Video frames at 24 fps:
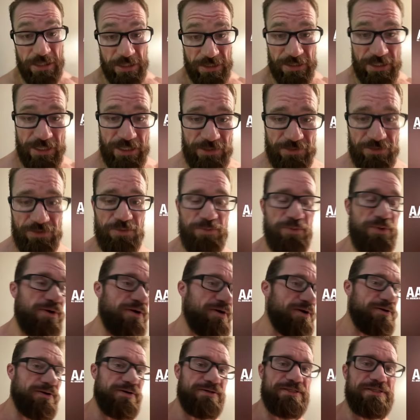Now, you're
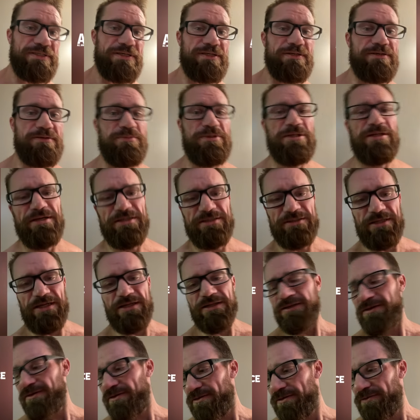probably all sitting there and be like,
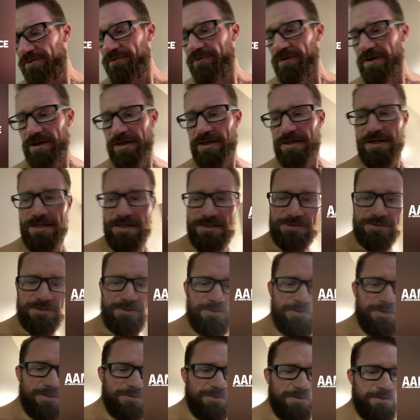Seth, you fucking
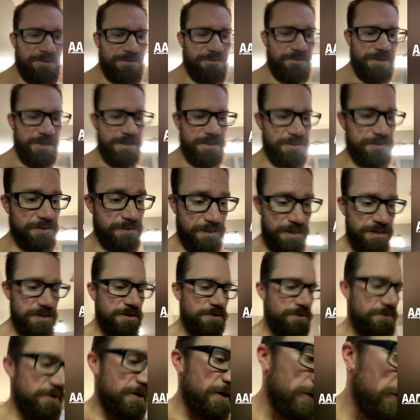asshole, you look great. I know I